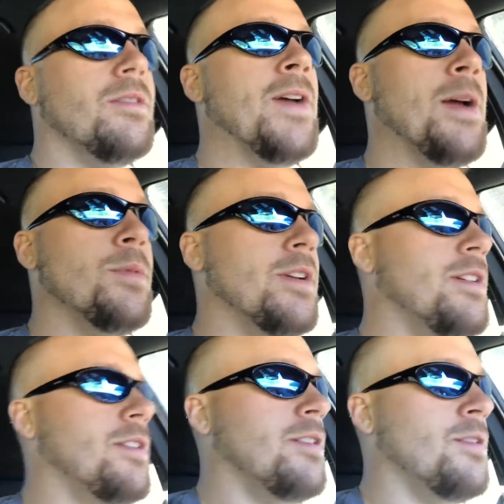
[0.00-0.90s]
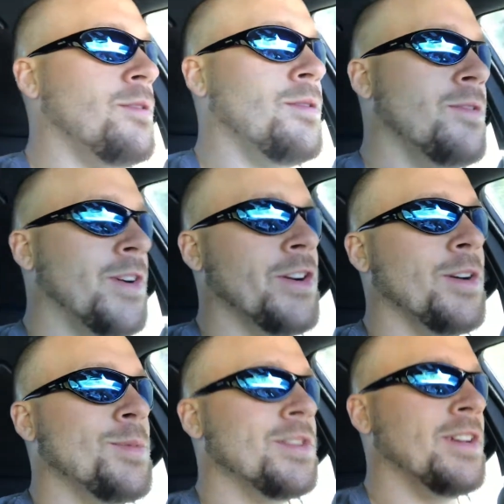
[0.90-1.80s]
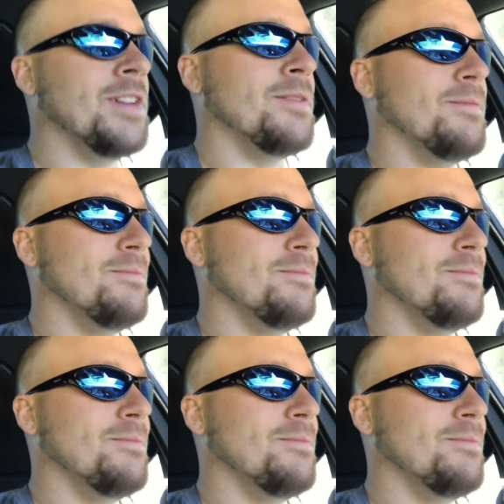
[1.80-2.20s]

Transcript: Family was very upset.